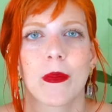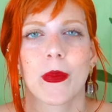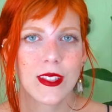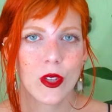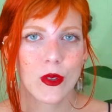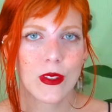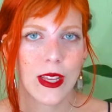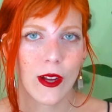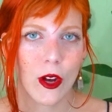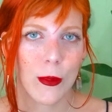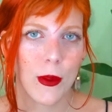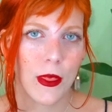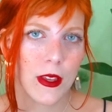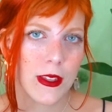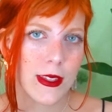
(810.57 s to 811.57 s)
So
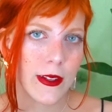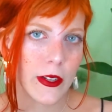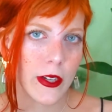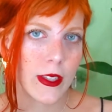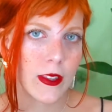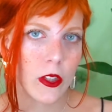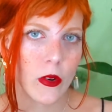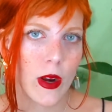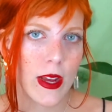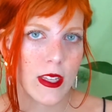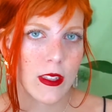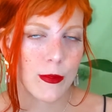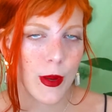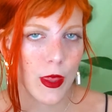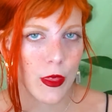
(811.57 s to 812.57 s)
psychopathy is
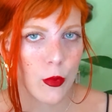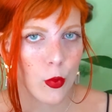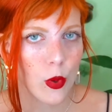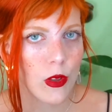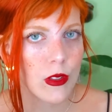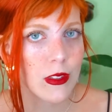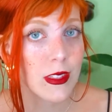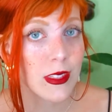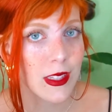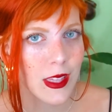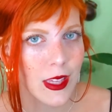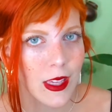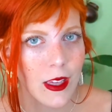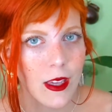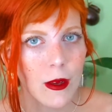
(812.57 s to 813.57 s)
characterized by
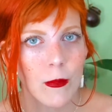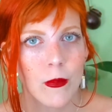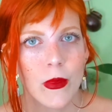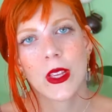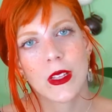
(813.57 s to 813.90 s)
thrill-seeking.